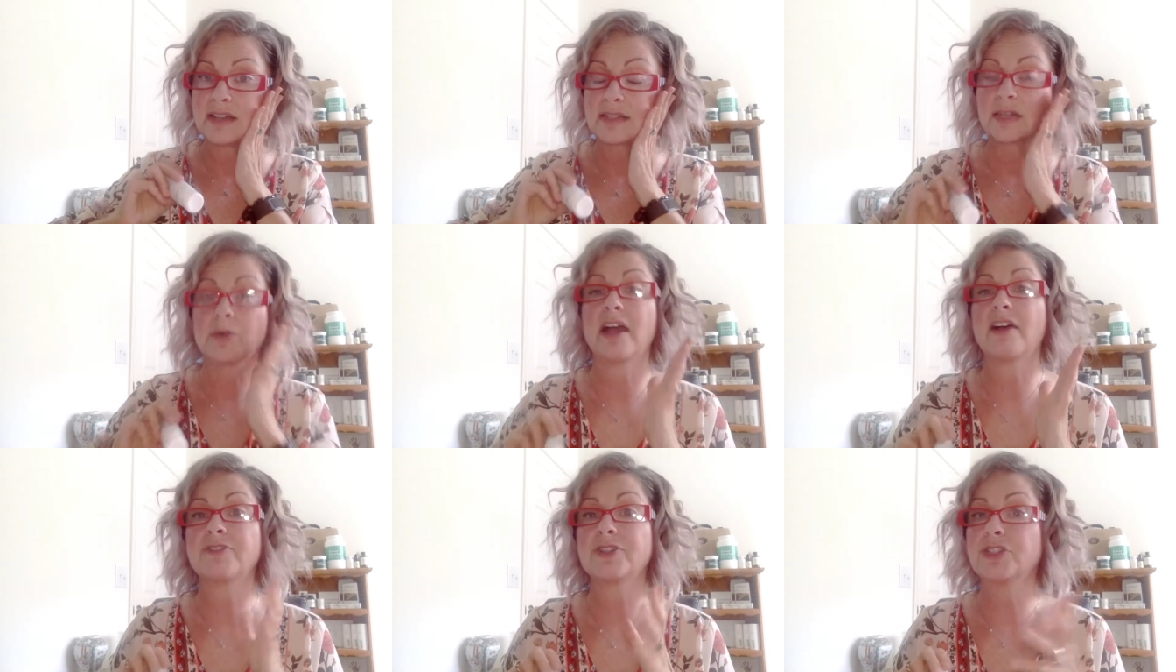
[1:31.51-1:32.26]
So
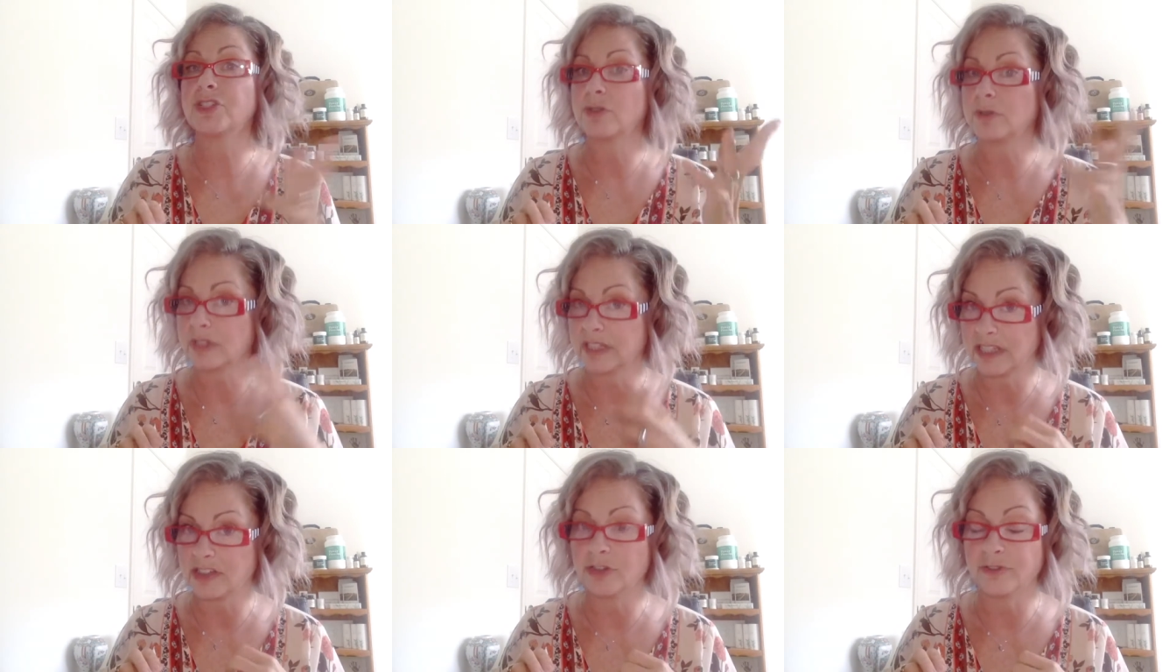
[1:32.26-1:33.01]
after you
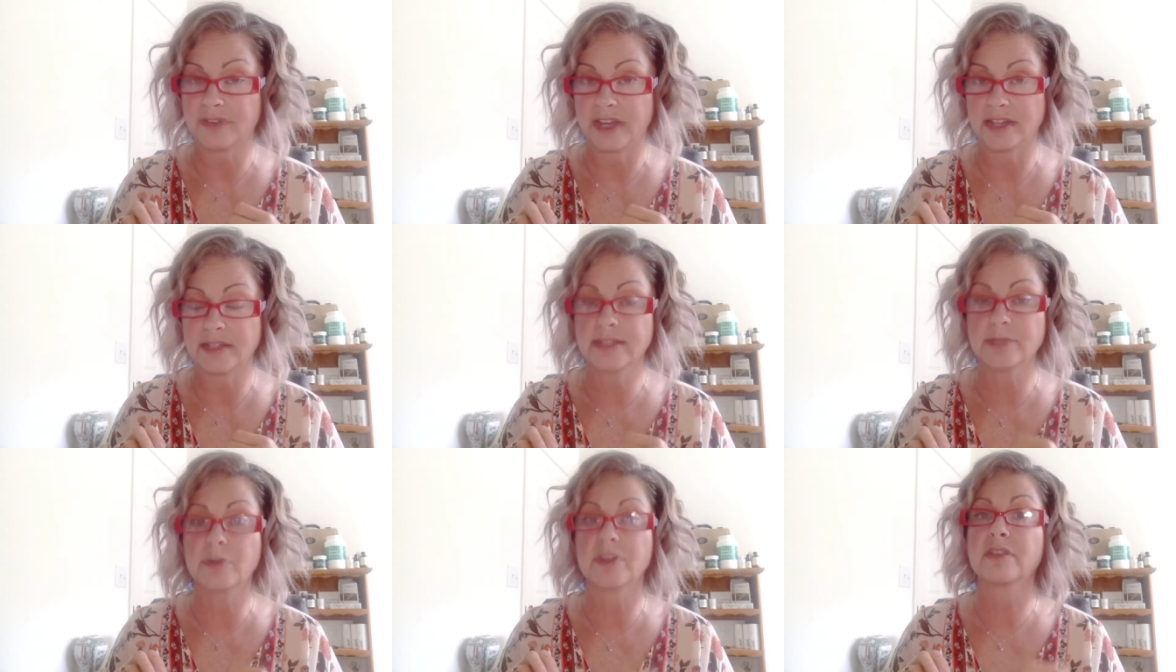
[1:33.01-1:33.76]
clean your
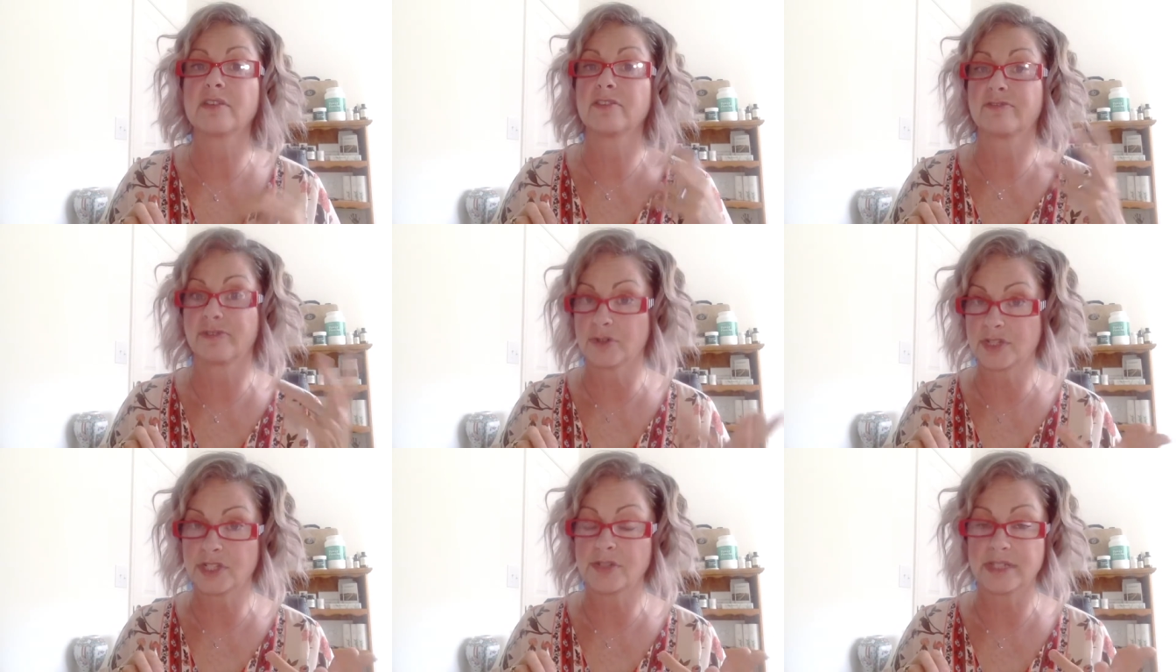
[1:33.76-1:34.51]
face with the
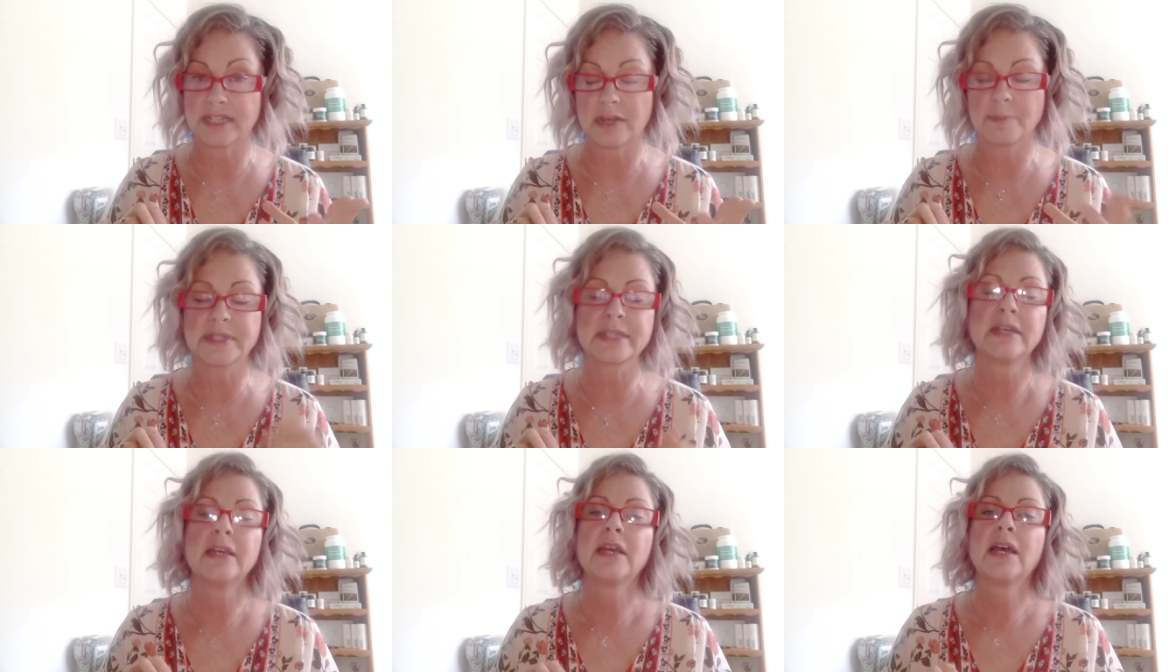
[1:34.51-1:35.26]
first two steps,
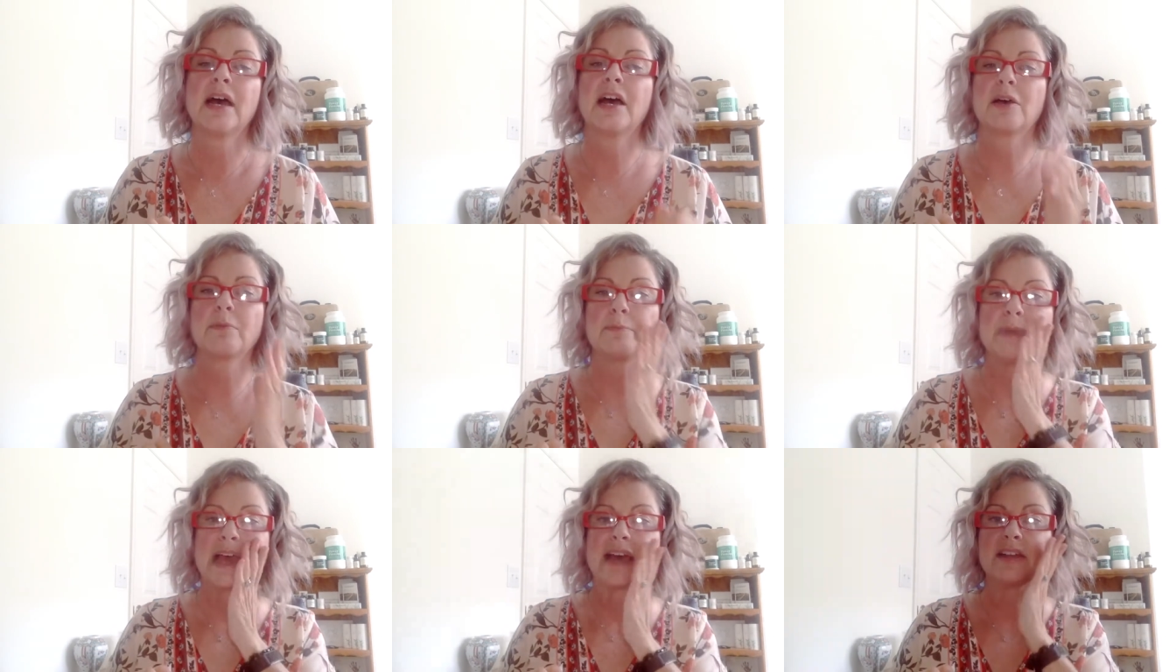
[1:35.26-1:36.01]
um,
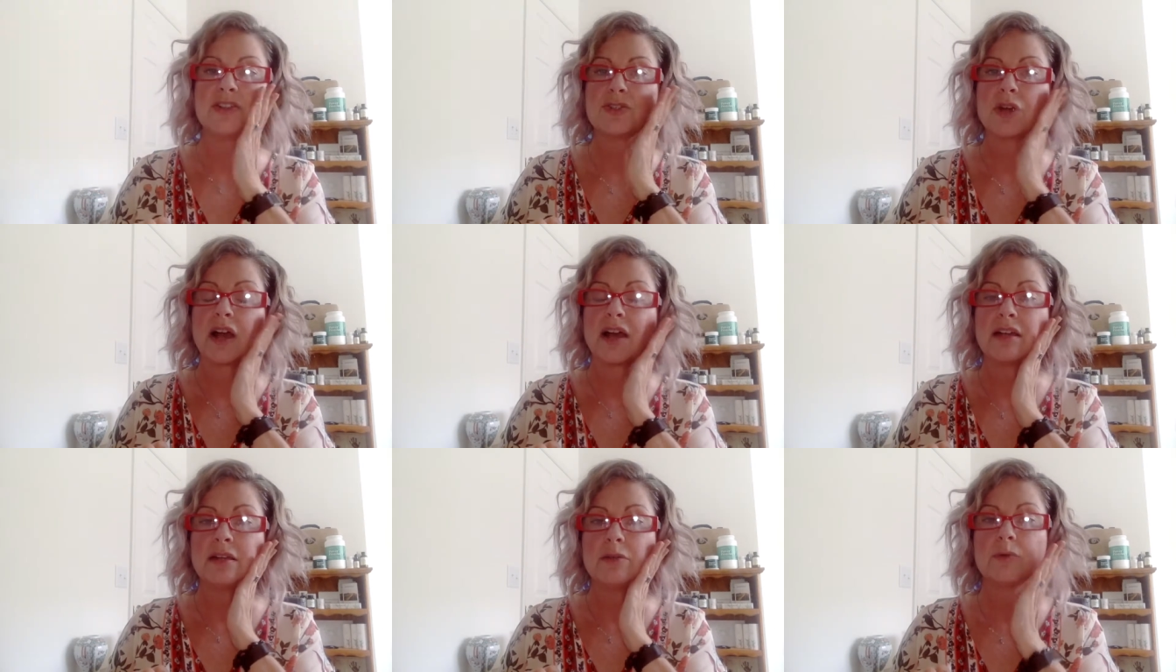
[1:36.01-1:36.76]
pat it
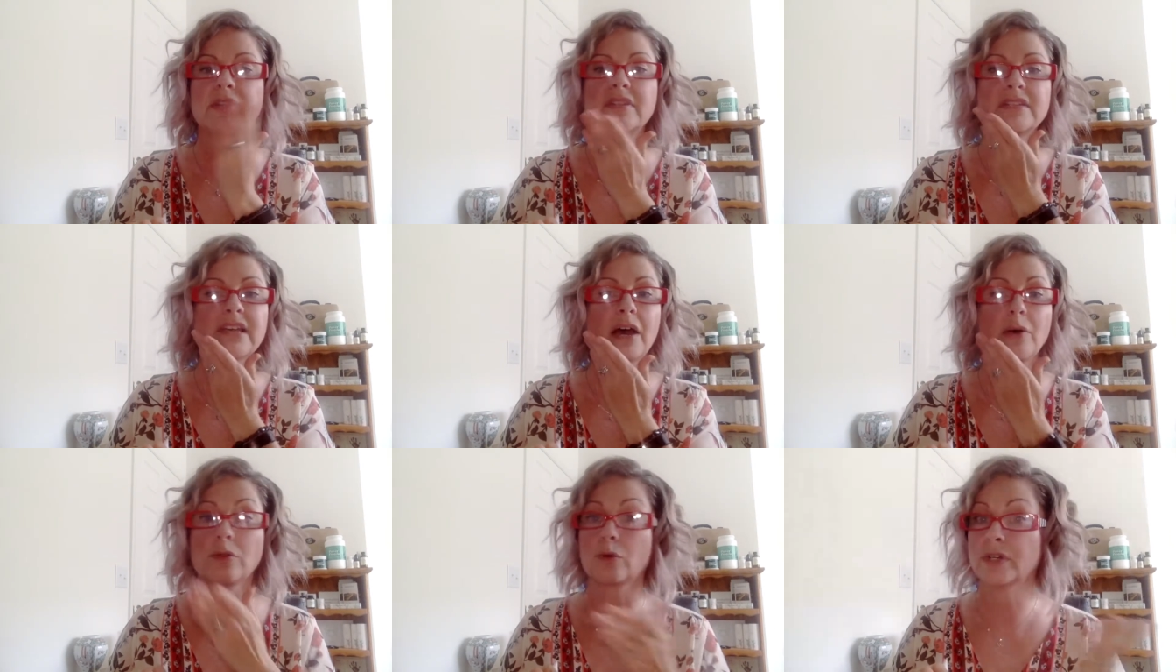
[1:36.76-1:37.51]
dry with a
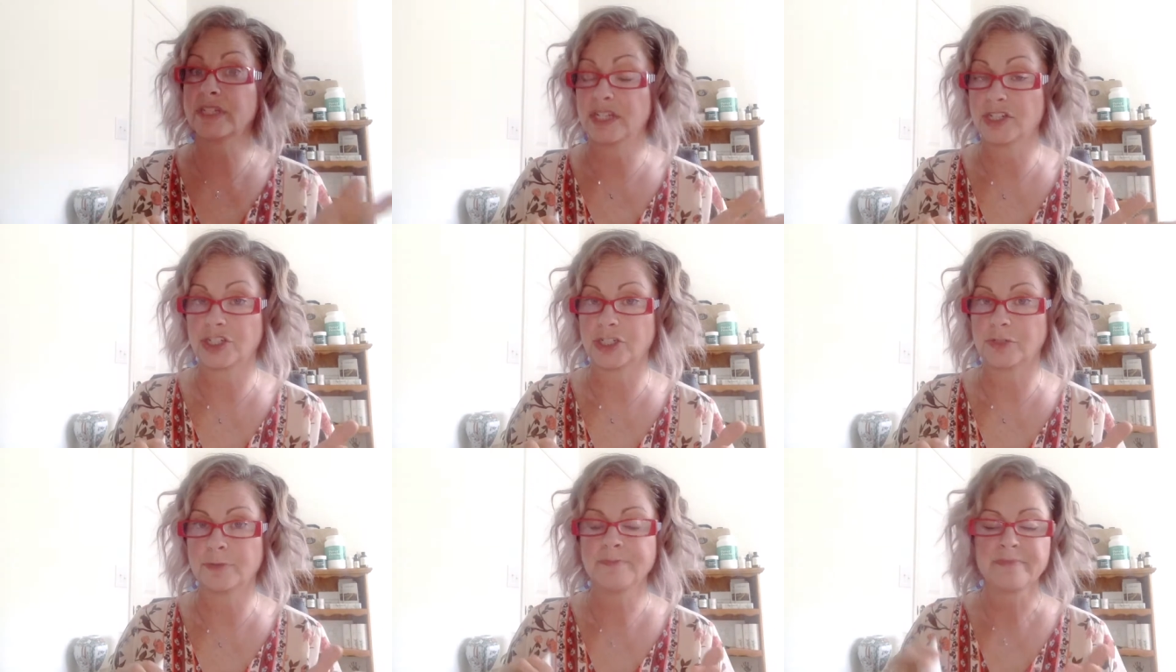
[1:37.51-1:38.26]
towel or a
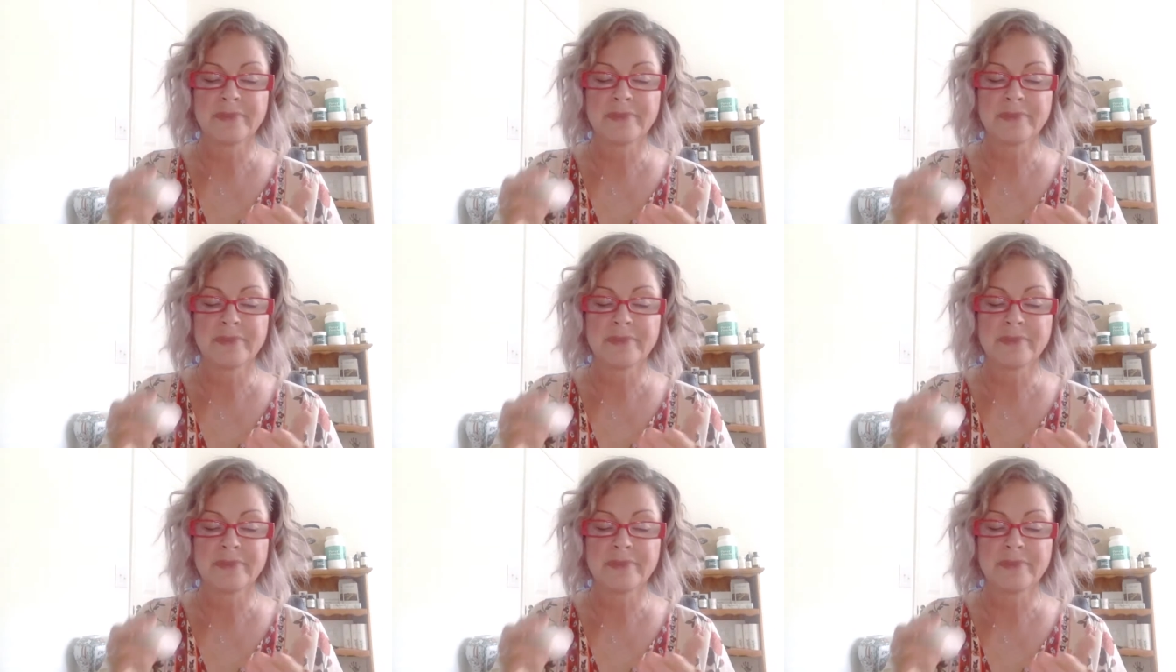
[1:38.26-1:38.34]
tissue,